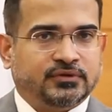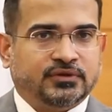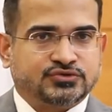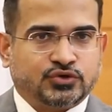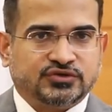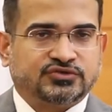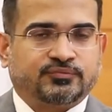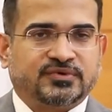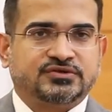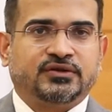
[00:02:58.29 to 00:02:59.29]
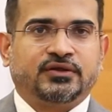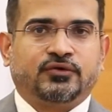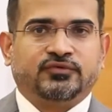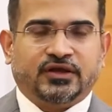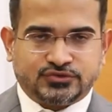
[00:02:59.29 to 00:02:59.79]
the choice of machinery
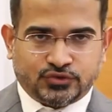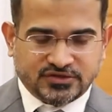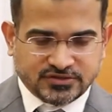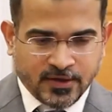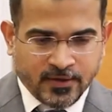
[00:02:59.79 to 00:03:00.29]
of their choice.